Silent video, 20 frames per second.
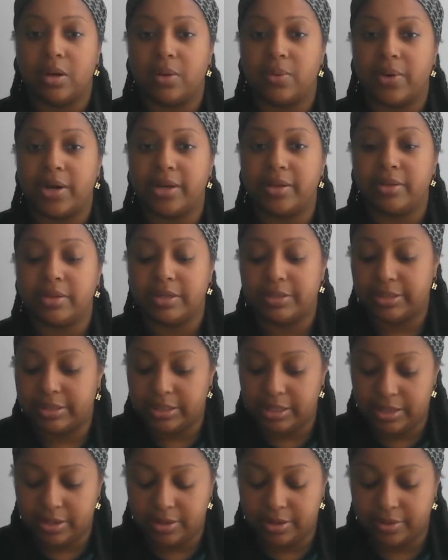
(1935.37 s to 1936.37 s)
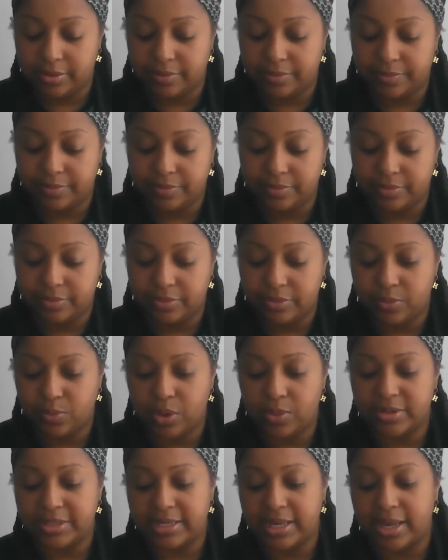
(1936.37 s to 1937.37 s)
All right, let's see here.
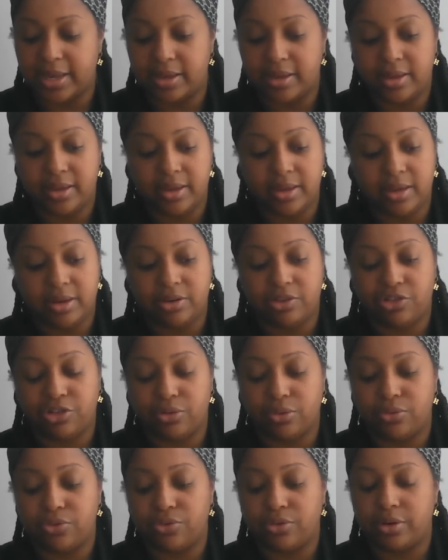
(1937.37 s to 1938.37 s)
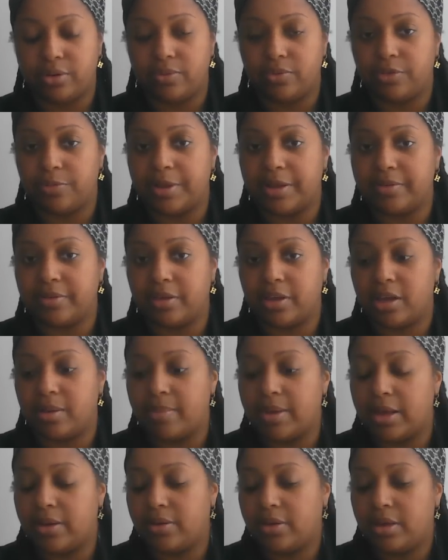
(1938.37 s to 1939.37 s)
What was that? Children was about to
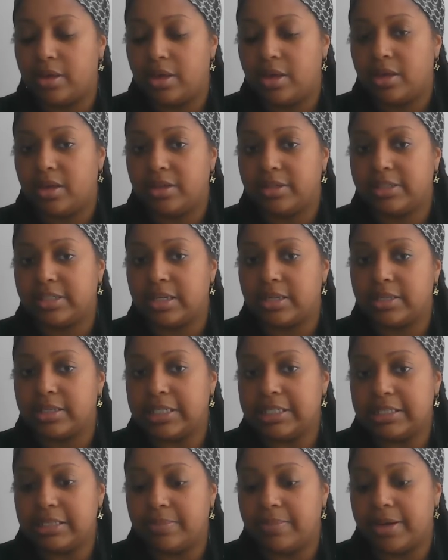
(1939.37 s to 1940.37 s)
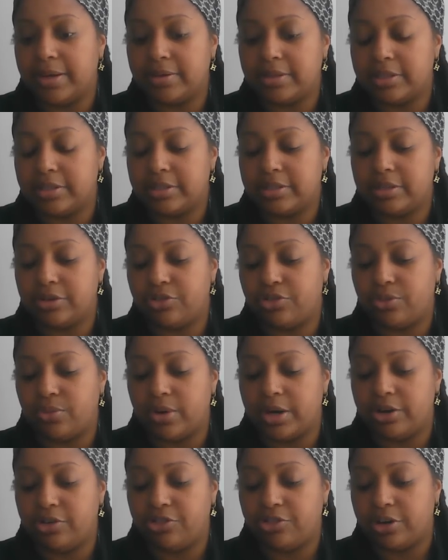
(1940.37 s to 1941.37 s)
come out. Tell us about the
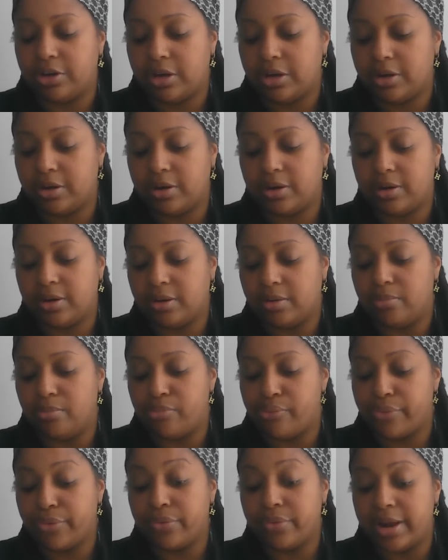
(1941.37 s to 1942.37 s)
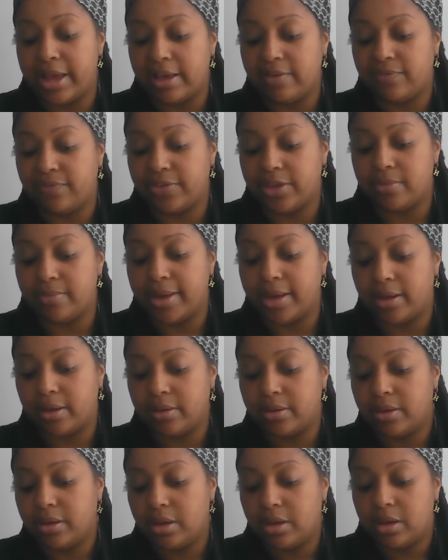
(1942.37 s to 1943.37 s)
situation here. Brunette
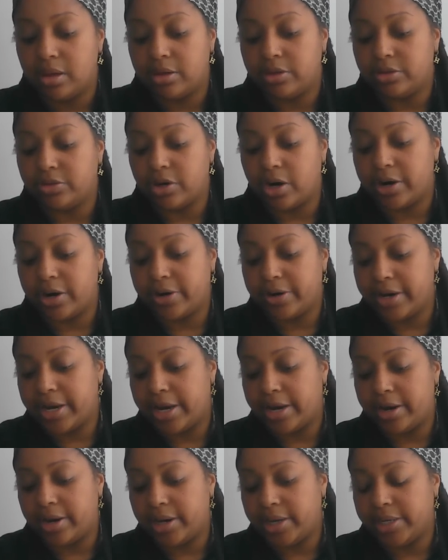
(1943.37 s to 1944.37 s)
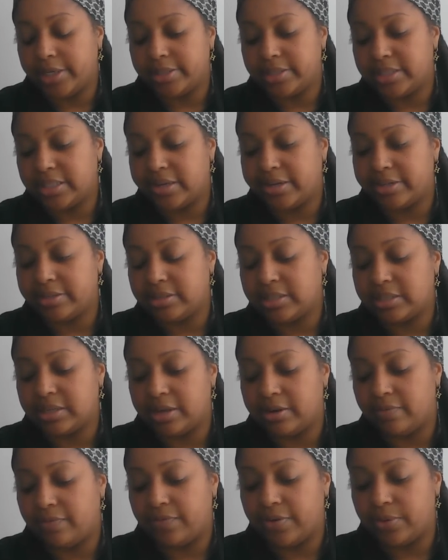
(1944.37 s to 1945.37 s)
female, darker hair, intense
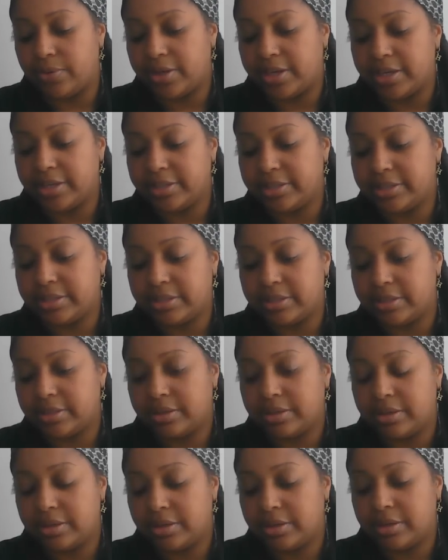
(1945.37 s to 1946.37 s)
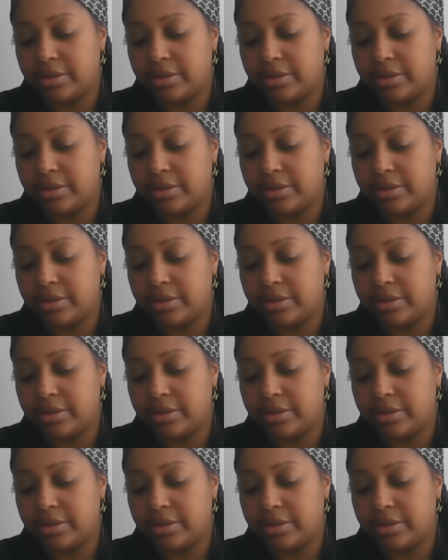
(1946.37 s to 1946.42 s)
and focused.